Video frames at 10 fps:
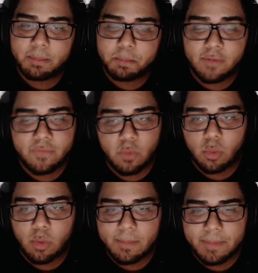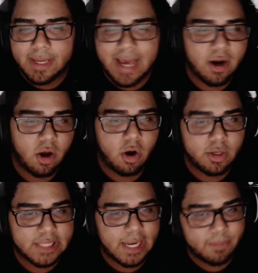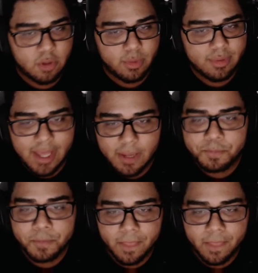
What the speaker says: before 1B had a hard time doing that.